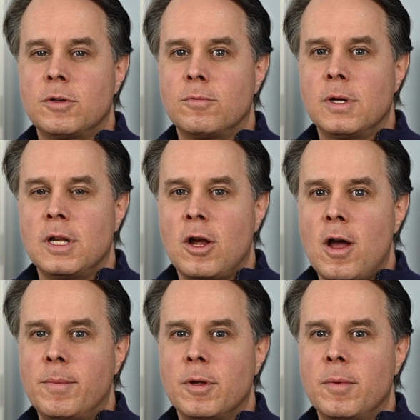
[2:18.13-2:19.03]
to really
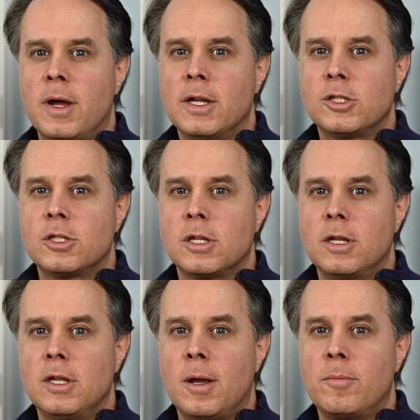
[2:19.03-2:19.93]
optimize
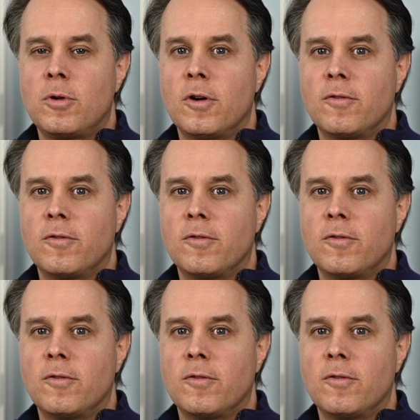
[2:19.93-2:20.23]
the number